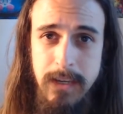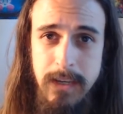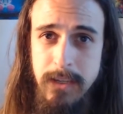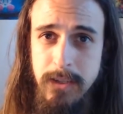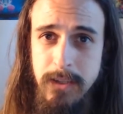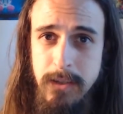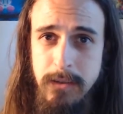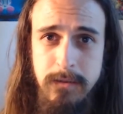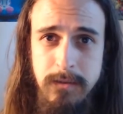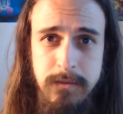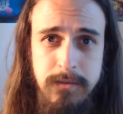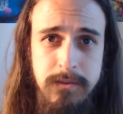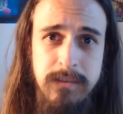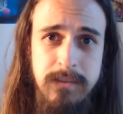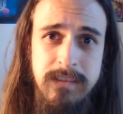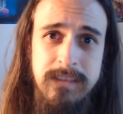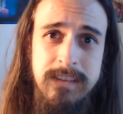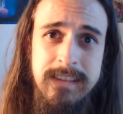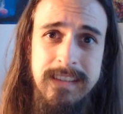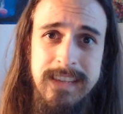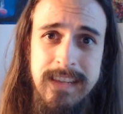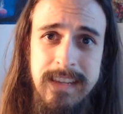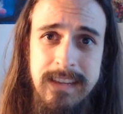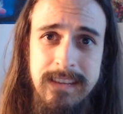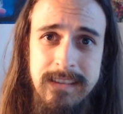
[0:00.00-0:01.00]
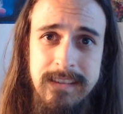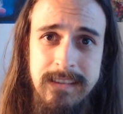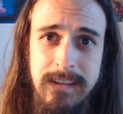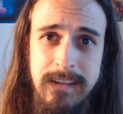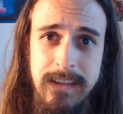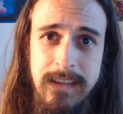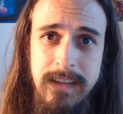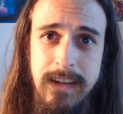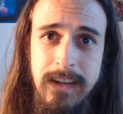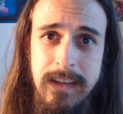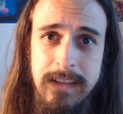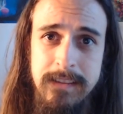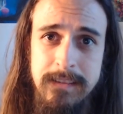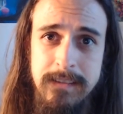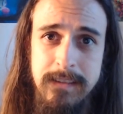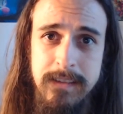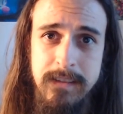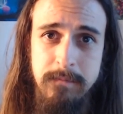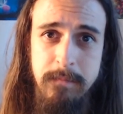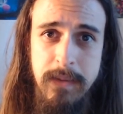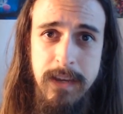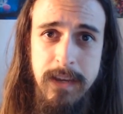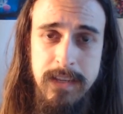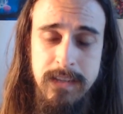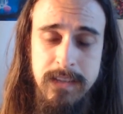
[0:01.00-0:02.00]
you can just as easily cleanse the
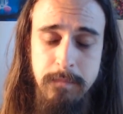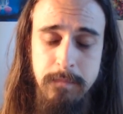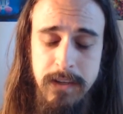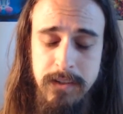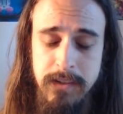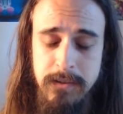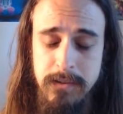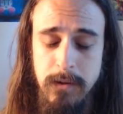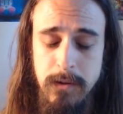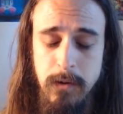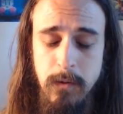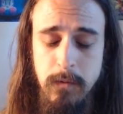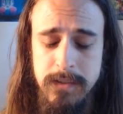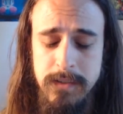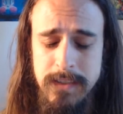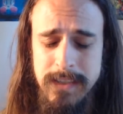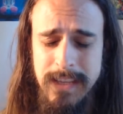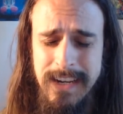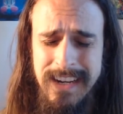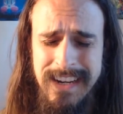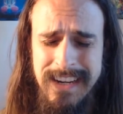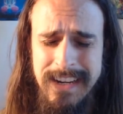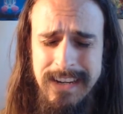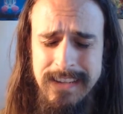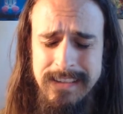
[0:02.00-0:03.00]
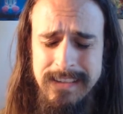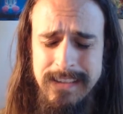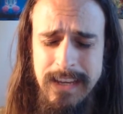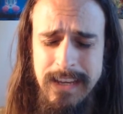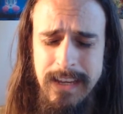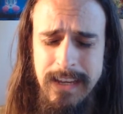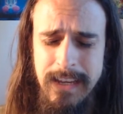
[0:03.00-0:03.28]
space by just closing the eyes